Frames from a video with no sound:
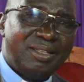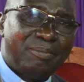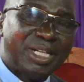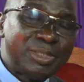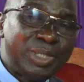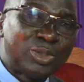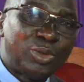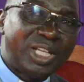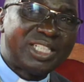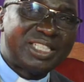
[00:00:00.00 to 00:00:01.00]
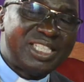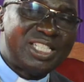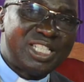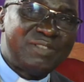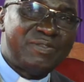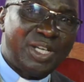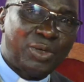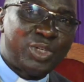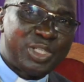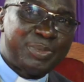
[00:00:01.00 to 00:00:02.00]
But we are told that he received the
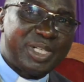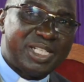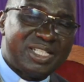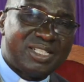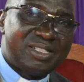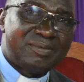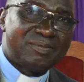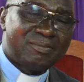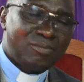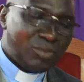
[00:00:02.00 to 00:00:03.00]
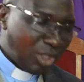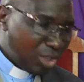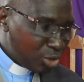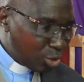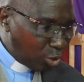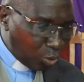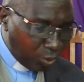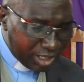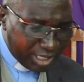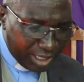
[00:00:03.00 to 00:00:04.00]
Holy Spirit. So
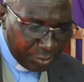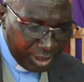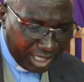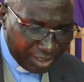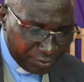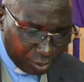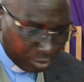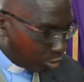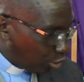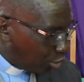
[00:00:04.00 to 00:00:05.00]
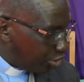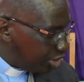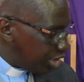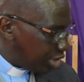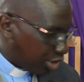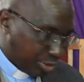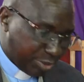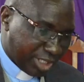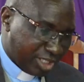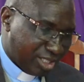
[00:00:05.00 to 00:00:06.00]
what can we learn from all these
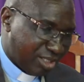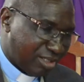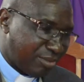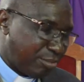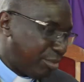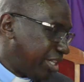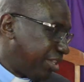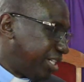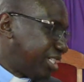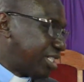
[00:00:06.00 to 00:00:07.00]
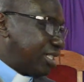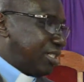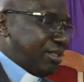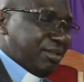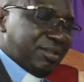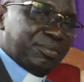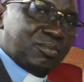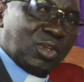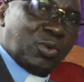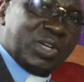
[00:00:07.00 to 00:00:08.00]
scriptures, brethren?
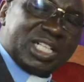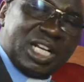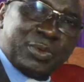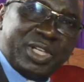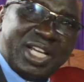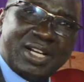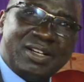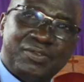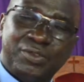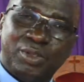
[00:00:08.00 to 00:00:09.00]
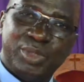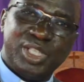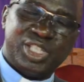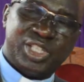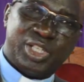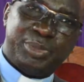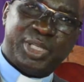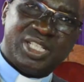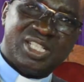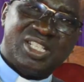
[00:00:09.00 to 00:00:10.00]
What can we learn from these
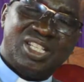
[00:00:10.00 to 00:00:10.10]
scriptures?